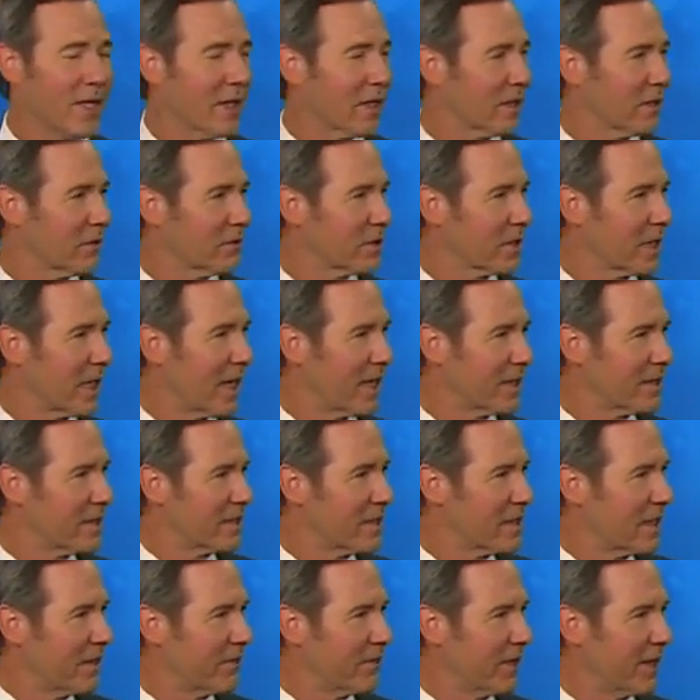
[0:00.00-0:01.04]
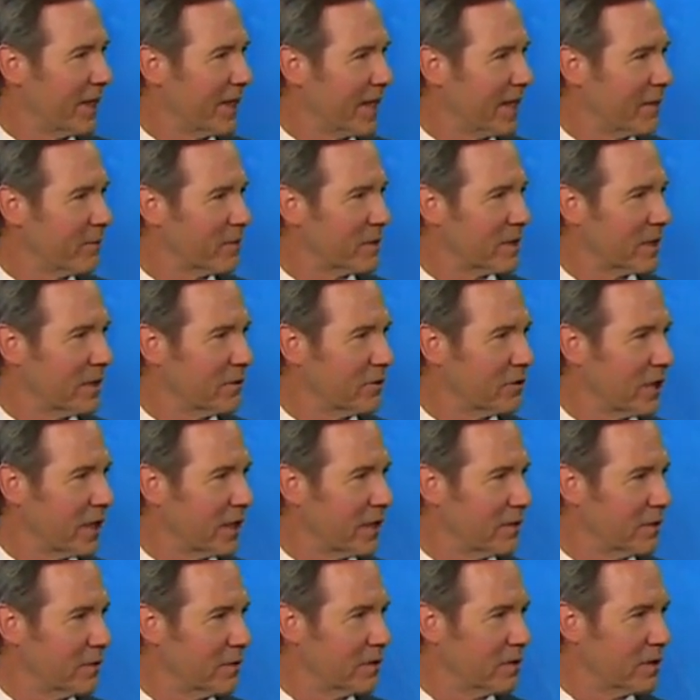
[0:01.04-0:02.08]
Clear skies at 7 a.m.,
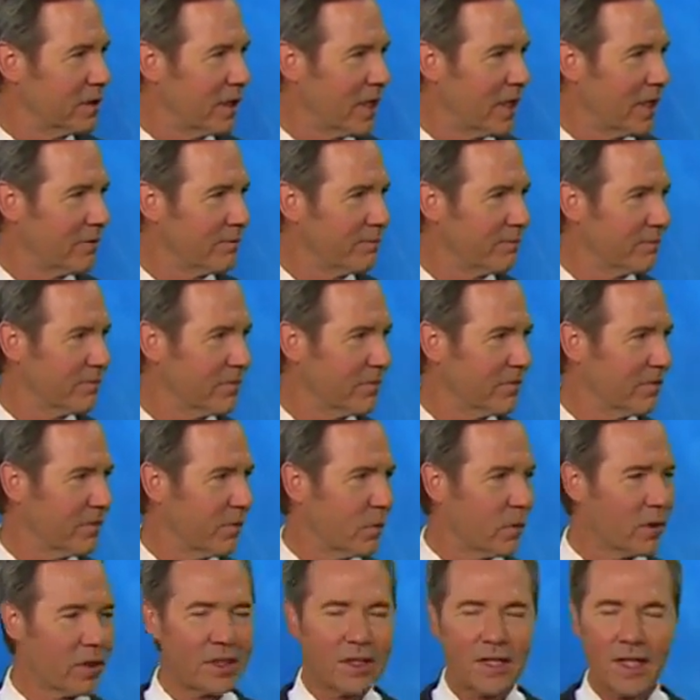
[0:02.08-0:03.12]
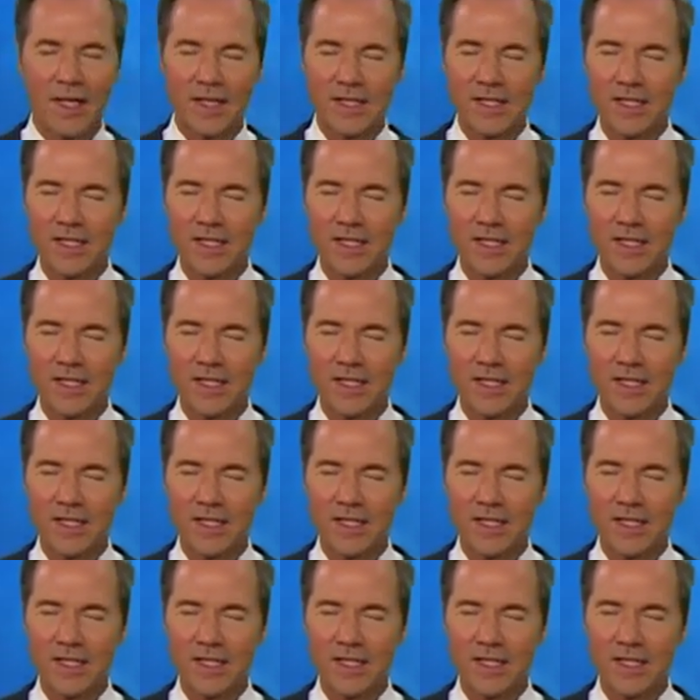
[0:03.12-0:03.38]
sunshine at noontime, 4 o'clock